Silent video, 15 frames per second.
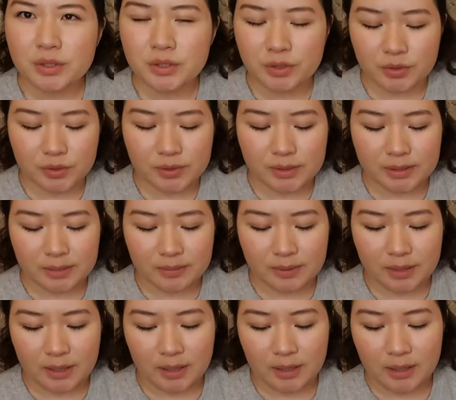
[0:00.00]
use
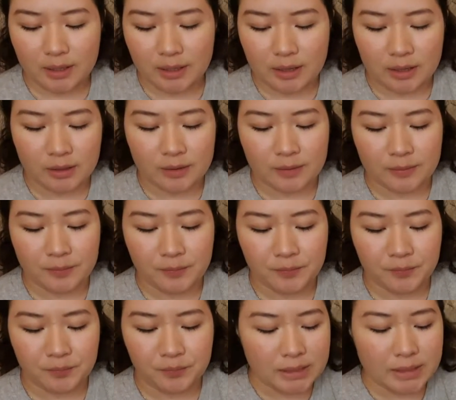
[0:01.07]
something
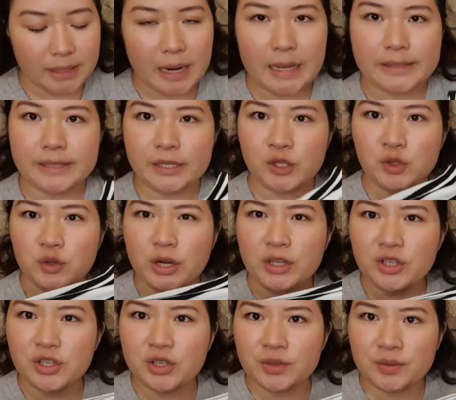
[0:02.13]
that has a
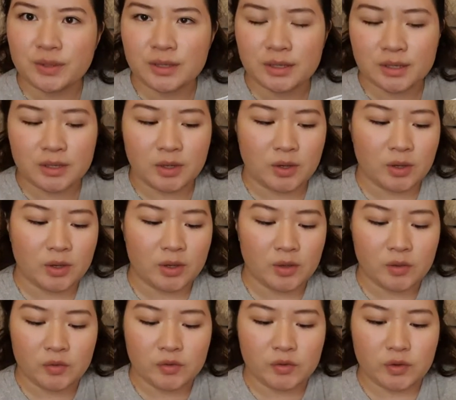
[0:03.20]
stretch.
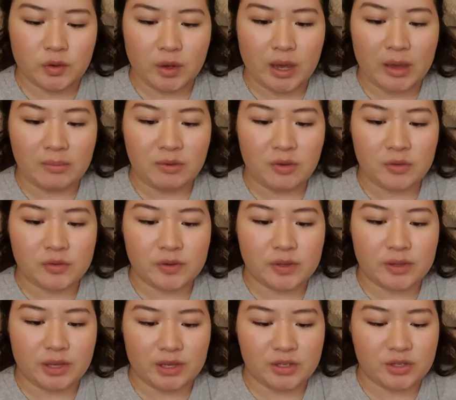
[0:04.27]
So I'm using
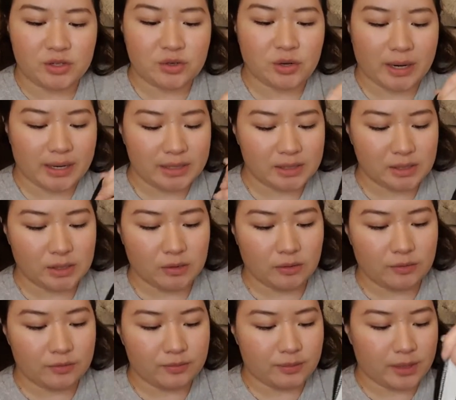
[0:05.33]
this dress
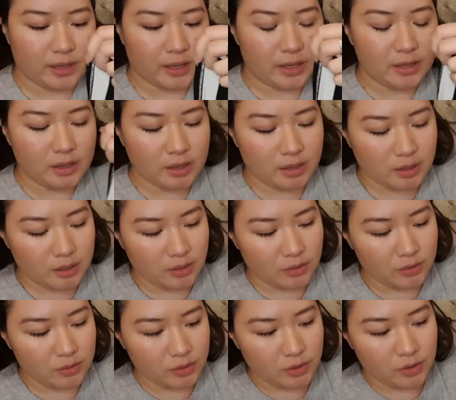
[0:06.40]
of mine that I
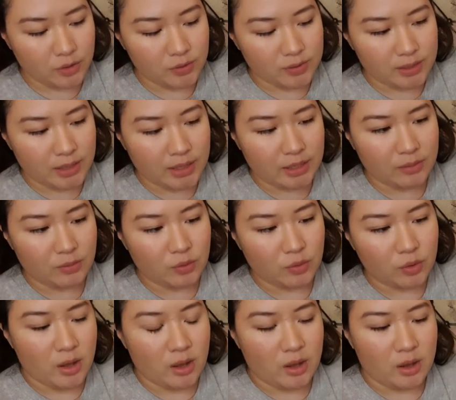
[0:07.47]
don't use it
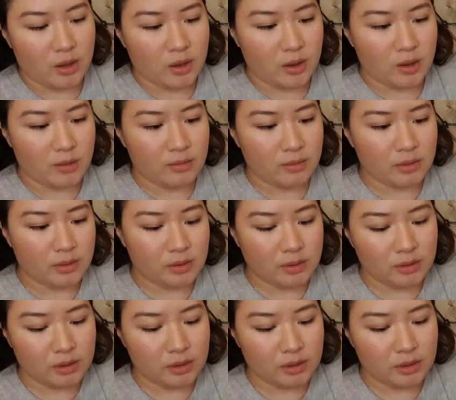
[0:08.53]
anymore. The